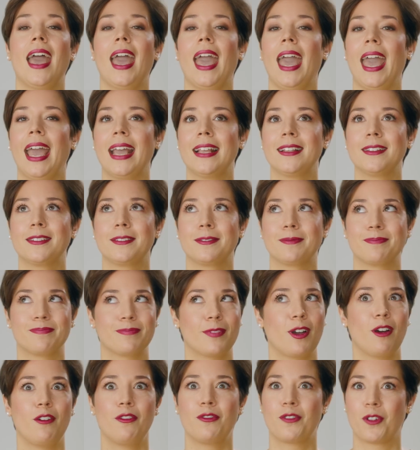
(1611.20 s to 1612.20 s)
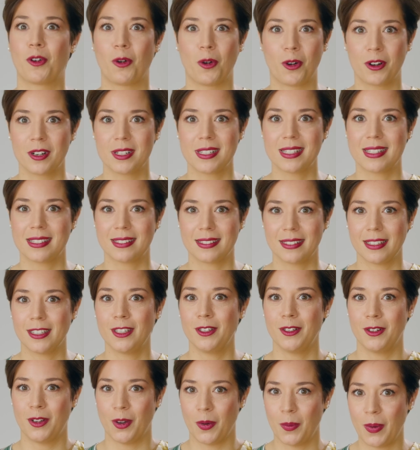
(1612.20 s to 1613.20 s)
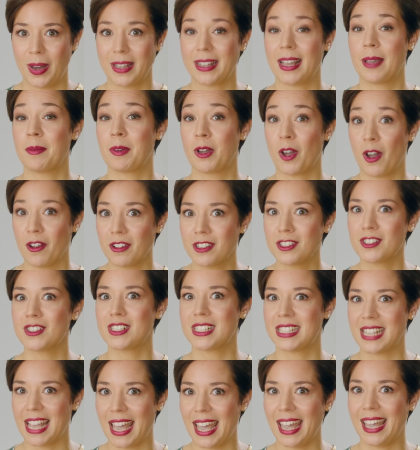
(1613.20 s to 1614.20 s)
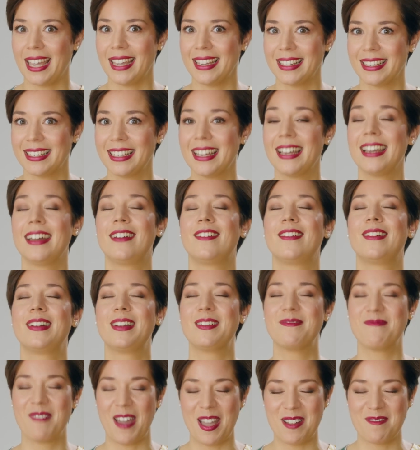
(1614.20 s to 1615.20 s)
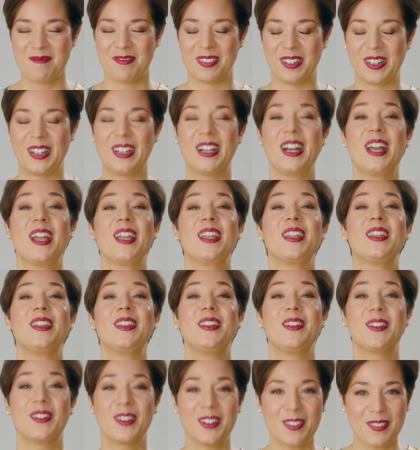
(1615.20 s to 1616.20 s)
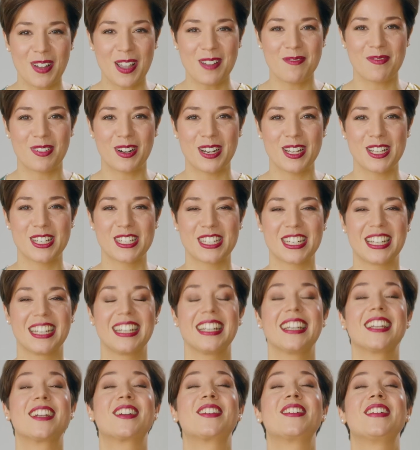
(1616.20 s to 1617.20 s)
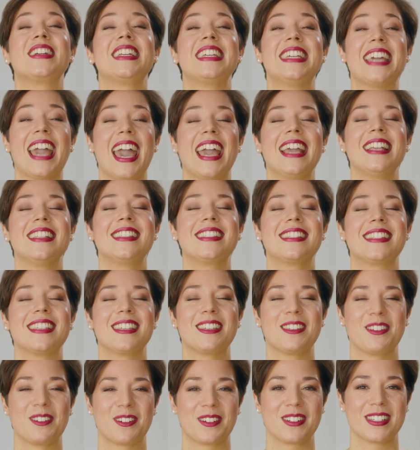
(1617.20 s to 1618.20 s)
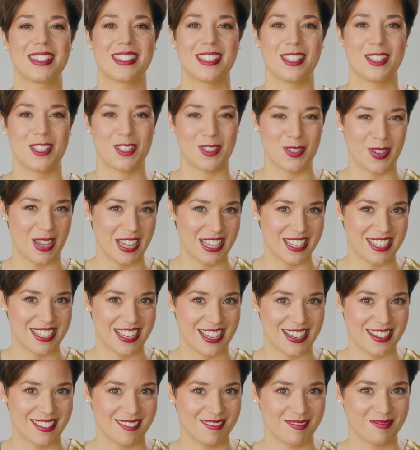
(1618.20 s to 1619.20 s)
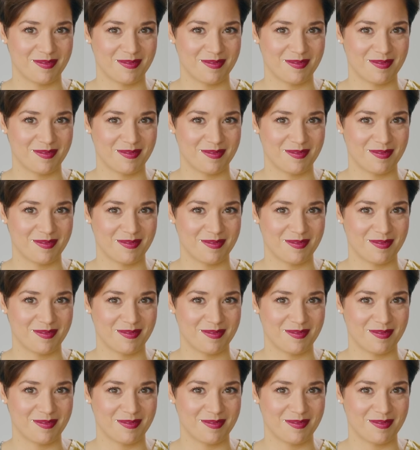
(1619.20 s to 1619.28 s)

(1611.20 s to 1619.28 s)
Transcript: And of course, you know what I'm going to say? Remember, your vibration creates your situation.